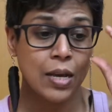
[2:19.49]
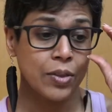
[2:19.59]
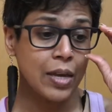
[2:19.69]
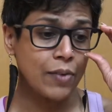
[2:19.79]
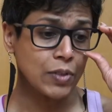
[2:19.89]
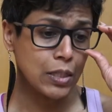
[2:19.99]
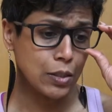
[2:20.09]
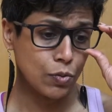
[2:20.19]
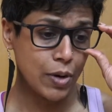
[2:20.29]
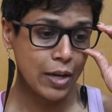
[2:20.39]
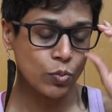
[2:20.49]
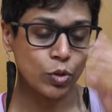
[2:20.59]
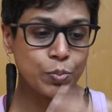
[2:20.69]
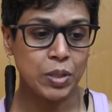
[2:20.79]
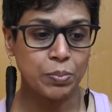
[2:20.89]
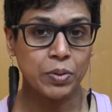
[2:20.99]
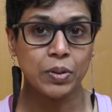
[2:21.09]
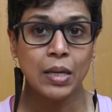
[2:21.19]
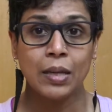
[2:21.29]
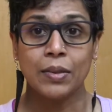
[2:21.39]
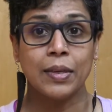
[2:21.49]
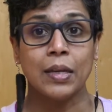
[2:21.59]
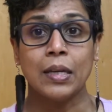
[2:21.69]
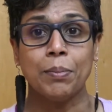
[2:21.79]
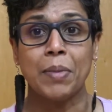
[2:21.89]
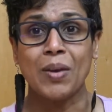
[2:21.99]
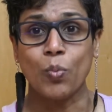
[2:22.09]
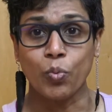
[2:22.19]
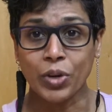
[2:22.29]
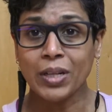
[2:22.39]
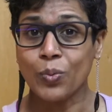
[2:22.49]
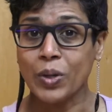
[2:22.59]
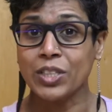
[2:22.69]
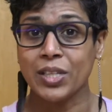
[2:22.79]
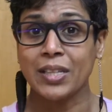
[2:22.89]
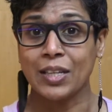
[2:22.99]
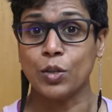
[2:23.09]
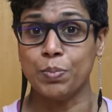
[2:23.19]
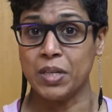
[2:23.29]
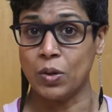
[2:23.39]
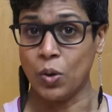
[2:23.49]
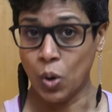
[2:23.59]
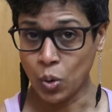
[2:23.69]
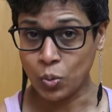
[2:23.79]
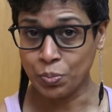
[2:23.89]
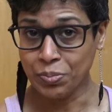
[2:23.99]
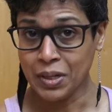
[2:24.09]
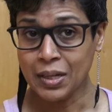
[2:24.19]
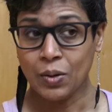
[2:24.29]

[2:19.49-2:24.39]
they have to interact with people they may really wish that they could be at home